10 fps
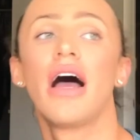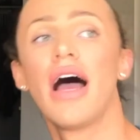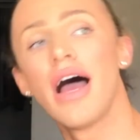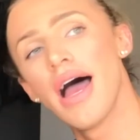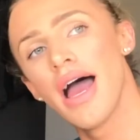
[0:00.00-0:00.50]

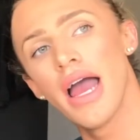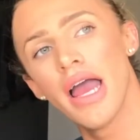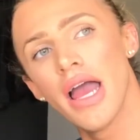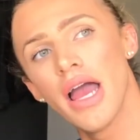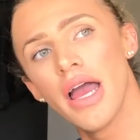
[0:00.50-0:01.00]

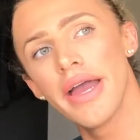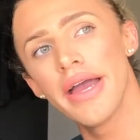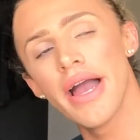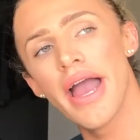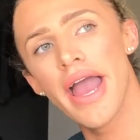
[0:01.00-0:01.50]

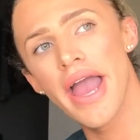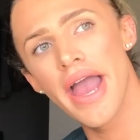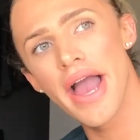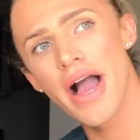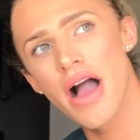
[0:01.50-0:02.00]
I
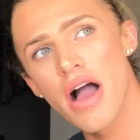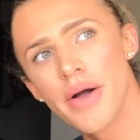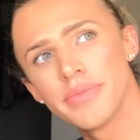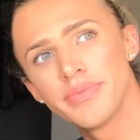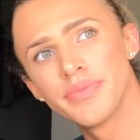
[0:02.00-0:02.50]

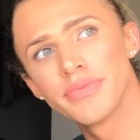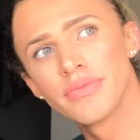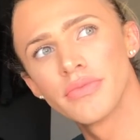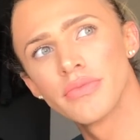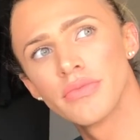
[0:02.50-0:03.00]
am
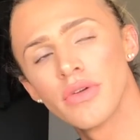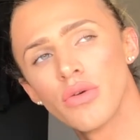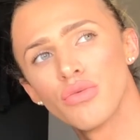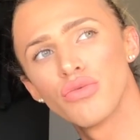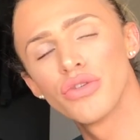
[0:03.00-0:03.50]

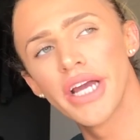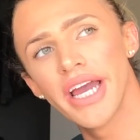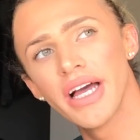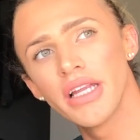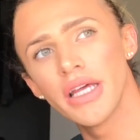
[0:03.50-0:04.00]

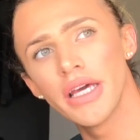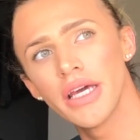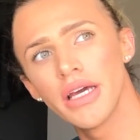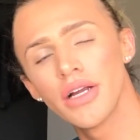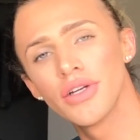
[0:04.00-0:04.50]

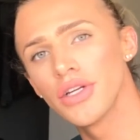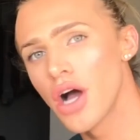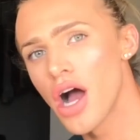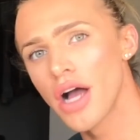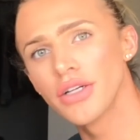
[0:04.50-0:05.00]
really
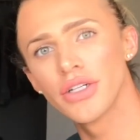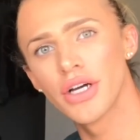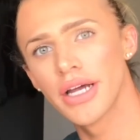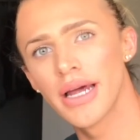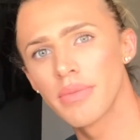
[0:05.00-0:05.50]
not good
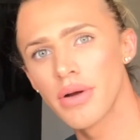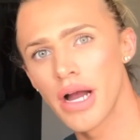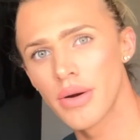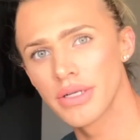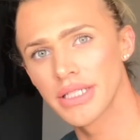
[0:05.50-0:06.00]
at
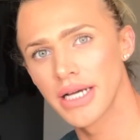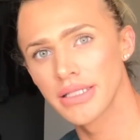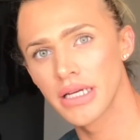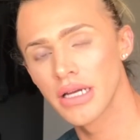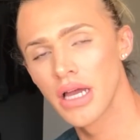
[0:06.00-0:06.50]

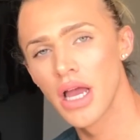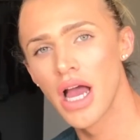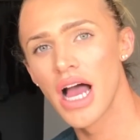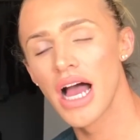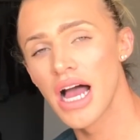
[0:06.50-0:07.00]
prioritizing.
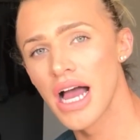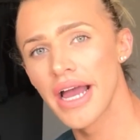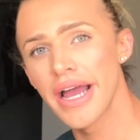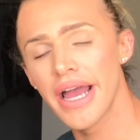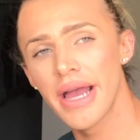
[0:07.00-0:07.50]

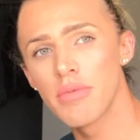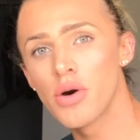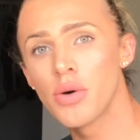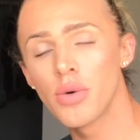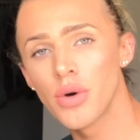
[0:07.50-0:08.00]
I am
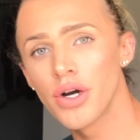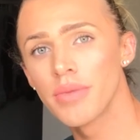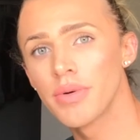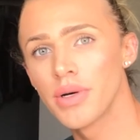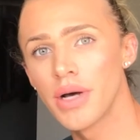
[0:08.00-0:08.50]

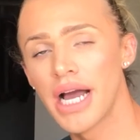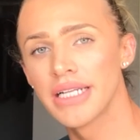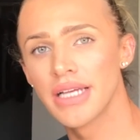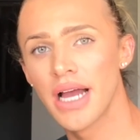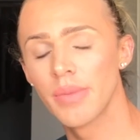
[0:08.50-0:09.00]
horrible
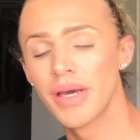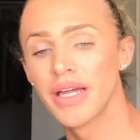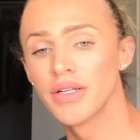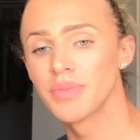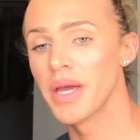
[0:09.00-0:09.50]
at time
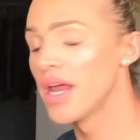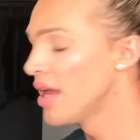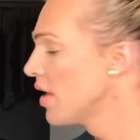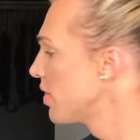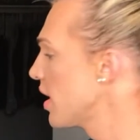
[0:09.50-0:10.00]
management.
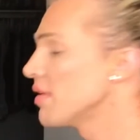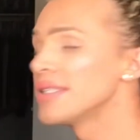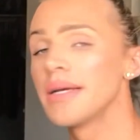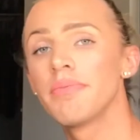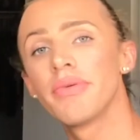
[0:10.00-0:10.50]

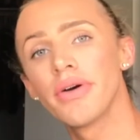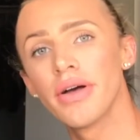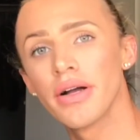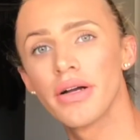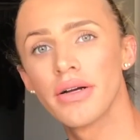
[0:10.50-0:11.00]
There's a
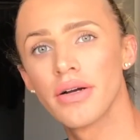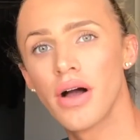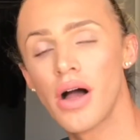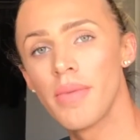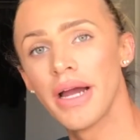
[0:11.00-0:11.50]
book
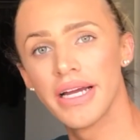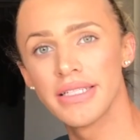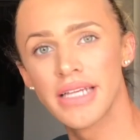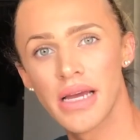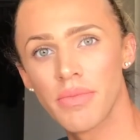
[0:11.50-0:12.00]
on my
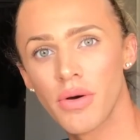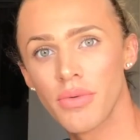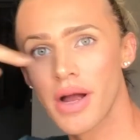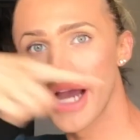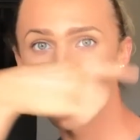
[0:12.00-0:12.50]
end table
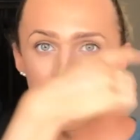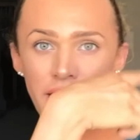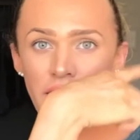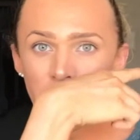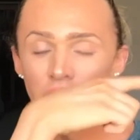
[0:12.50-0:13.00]
right
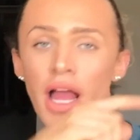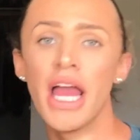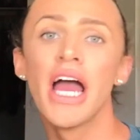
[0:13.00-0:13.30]
there